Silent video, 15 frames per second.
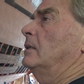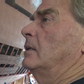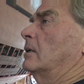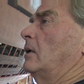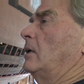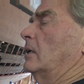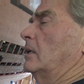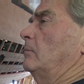The
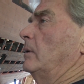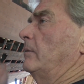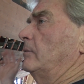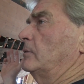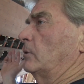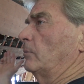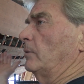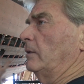caulking
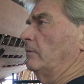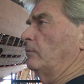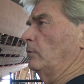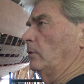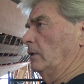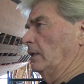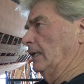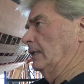bevels will run
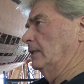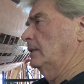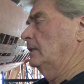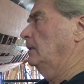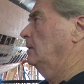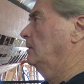full length